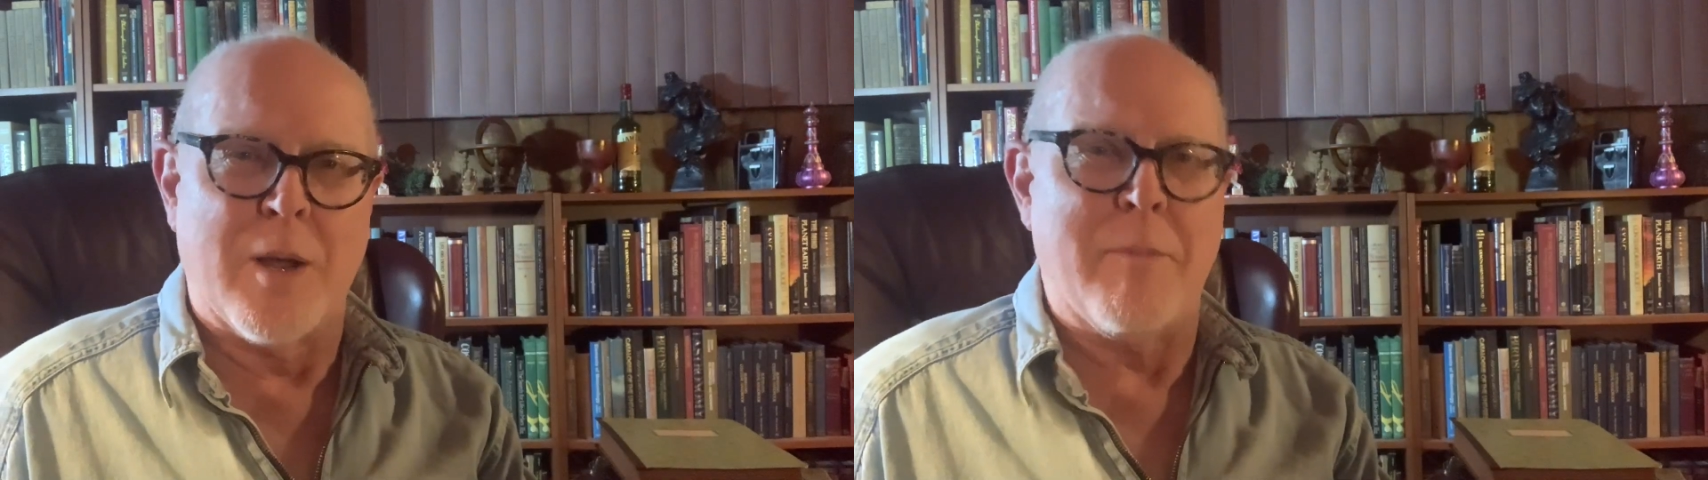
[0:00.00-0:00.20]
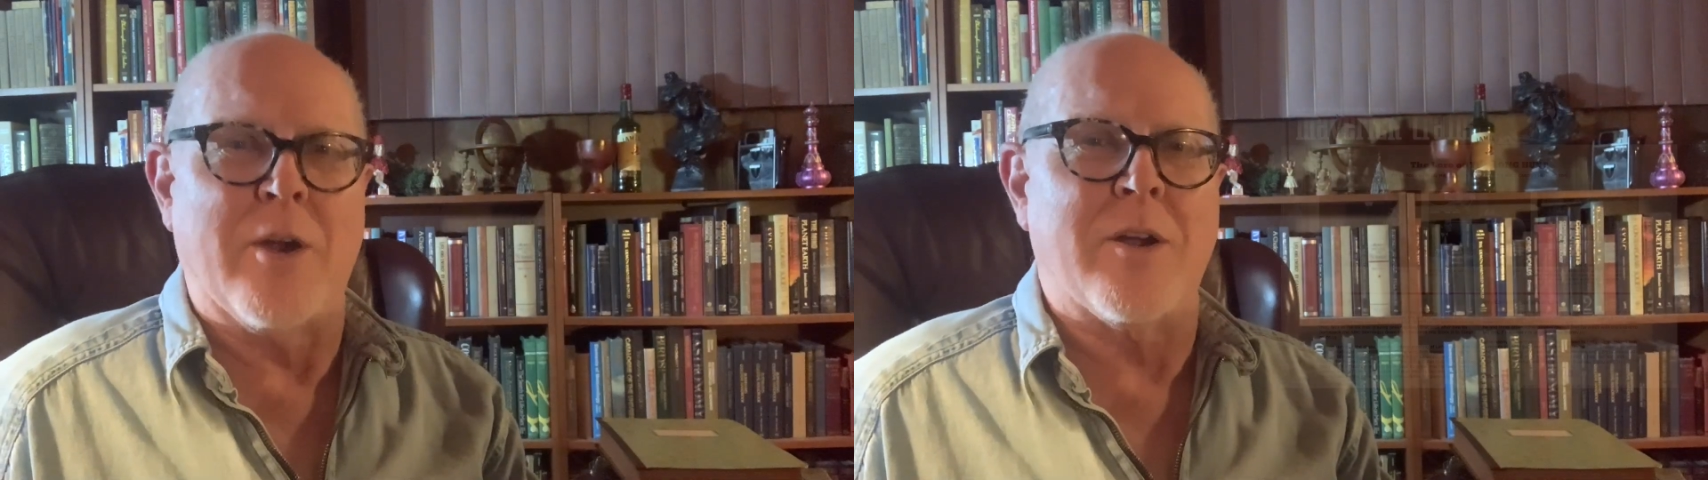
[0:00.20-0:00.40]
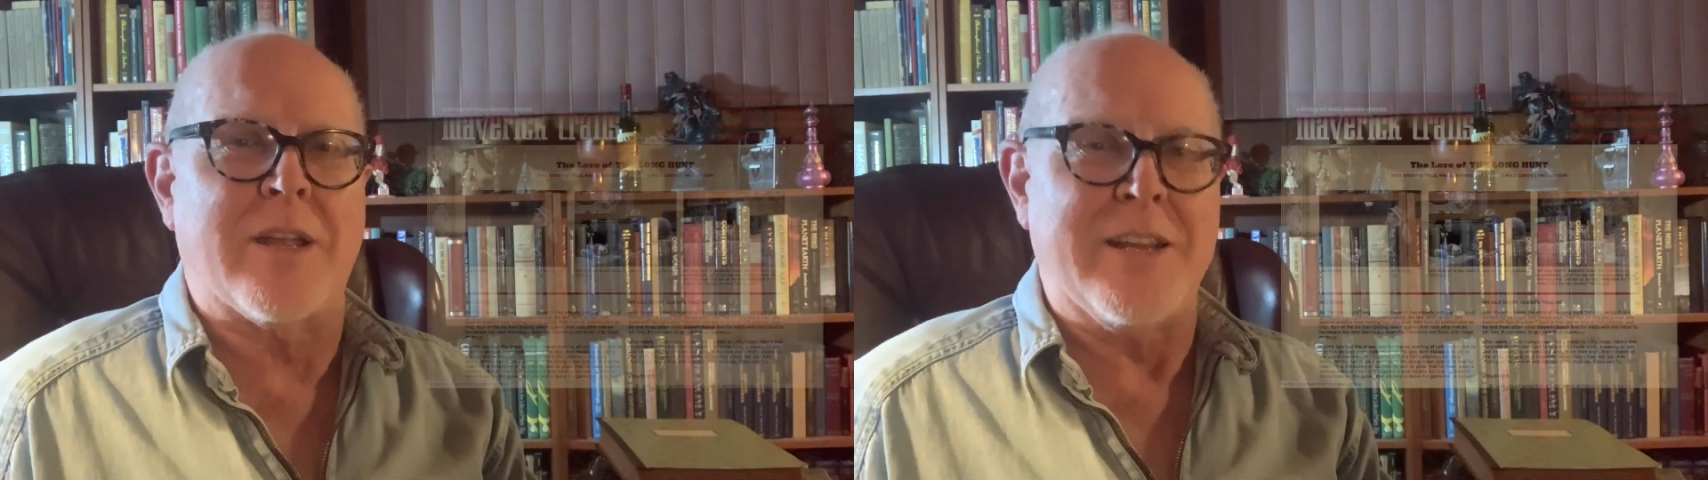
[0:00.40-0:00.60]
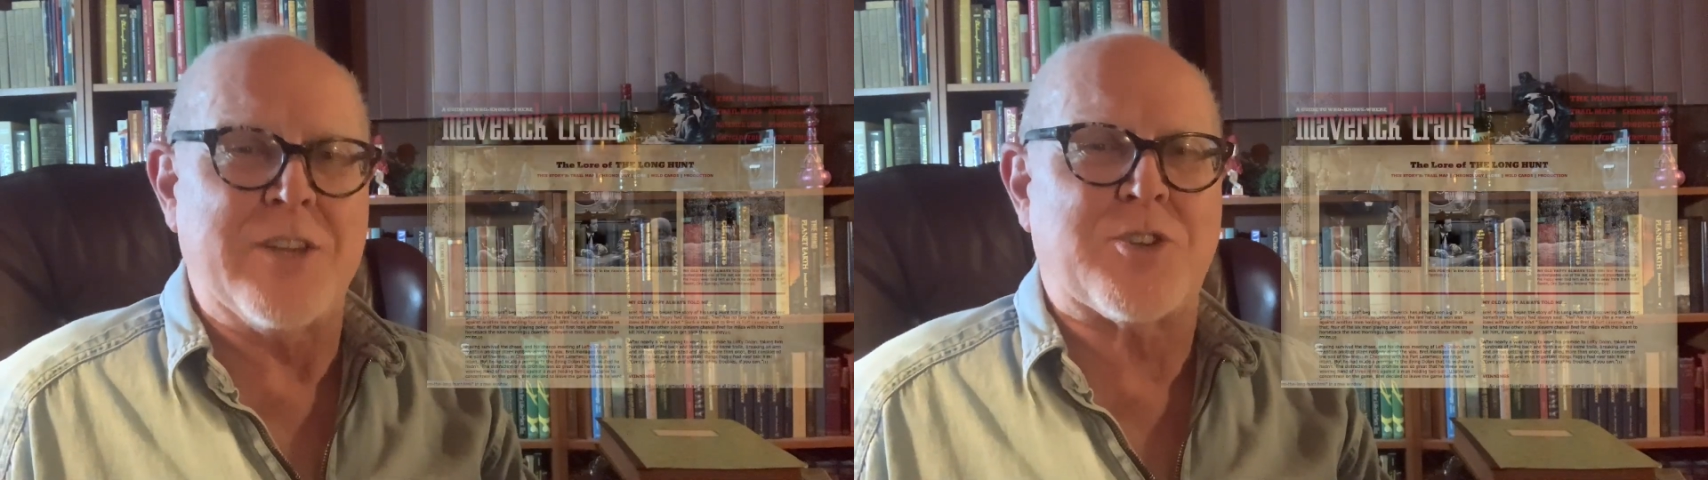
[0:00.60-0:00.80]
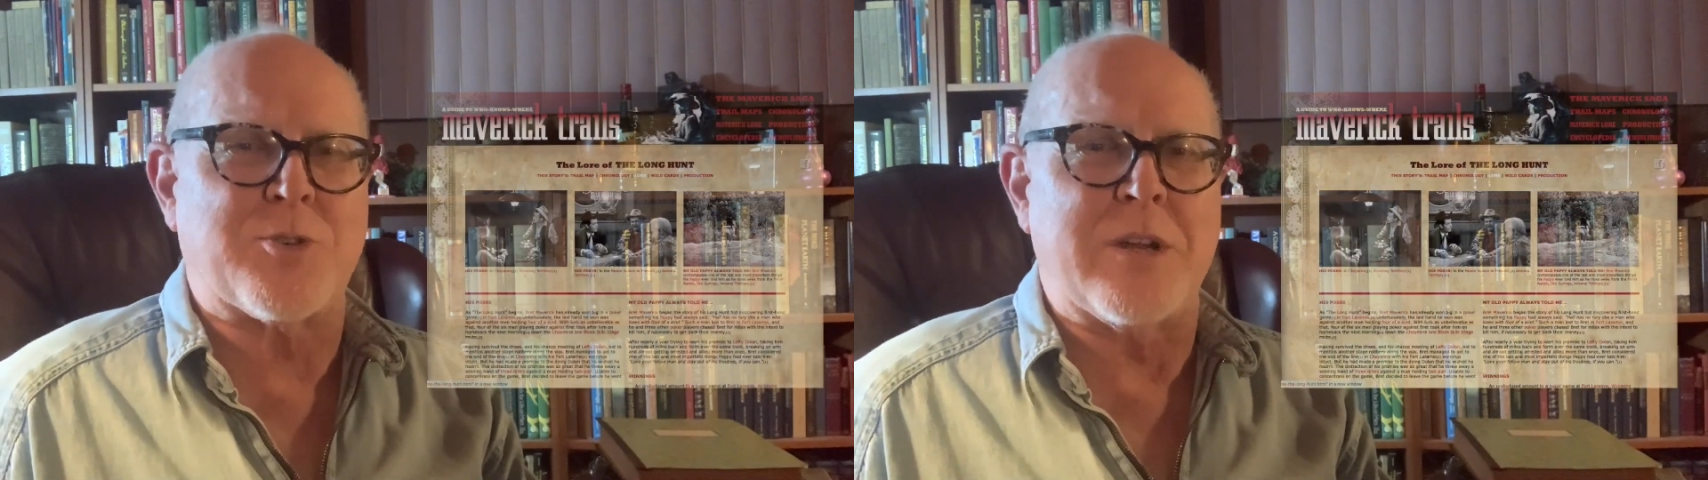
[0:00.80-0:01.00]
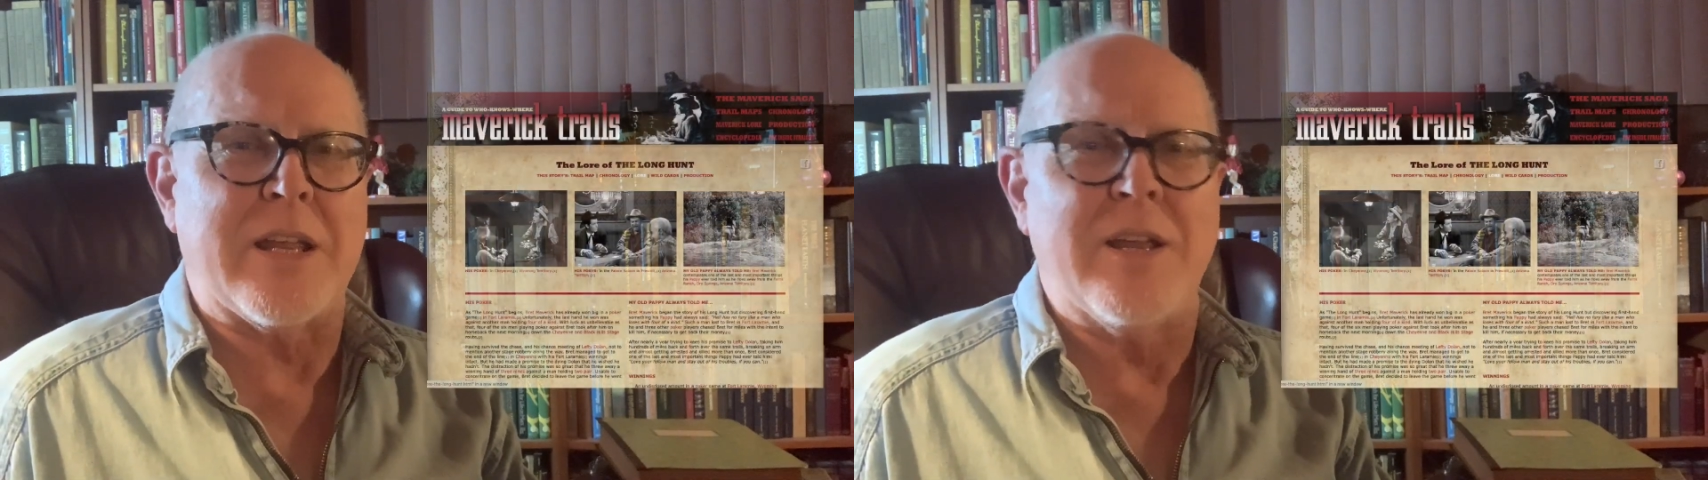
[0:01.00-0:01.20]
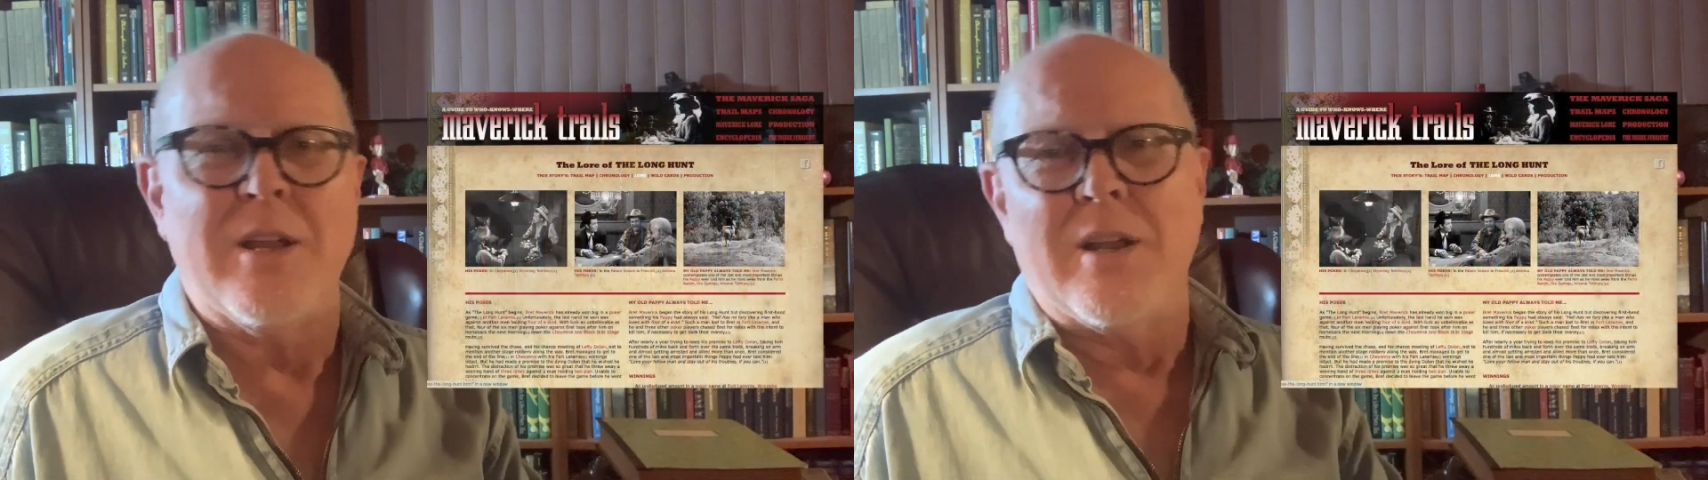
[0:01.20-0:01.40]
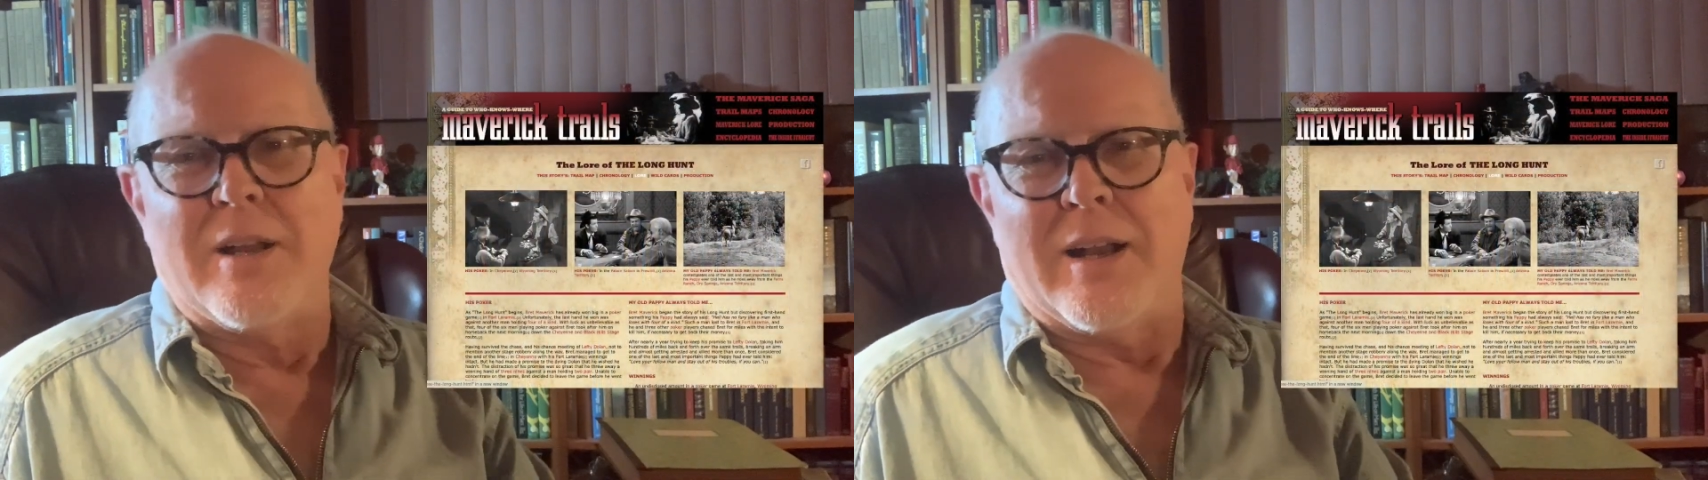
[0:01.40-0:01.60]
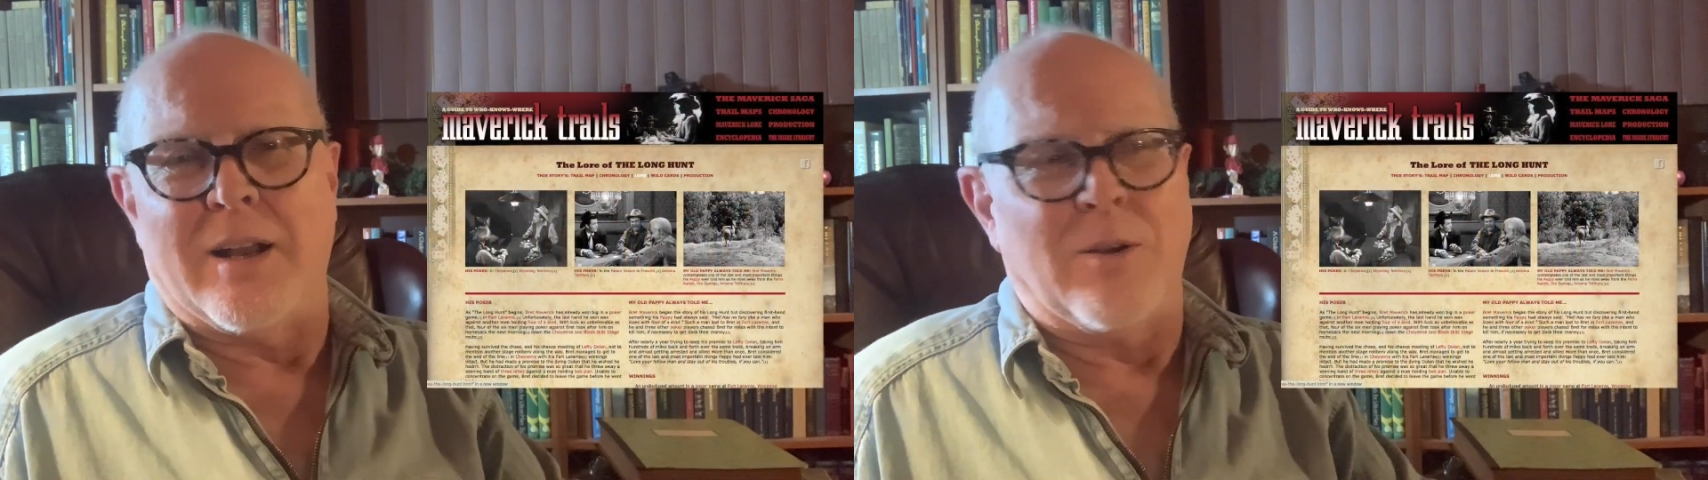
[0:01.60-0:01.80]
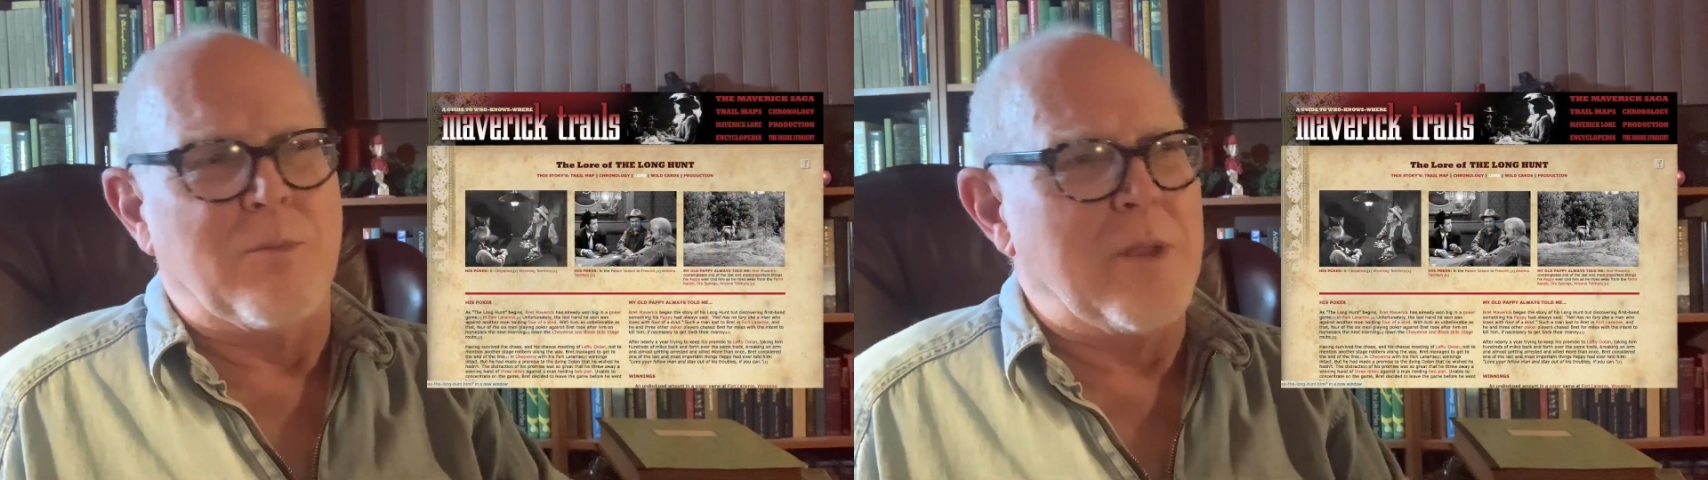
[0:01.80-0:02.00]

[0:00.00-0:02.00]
American history of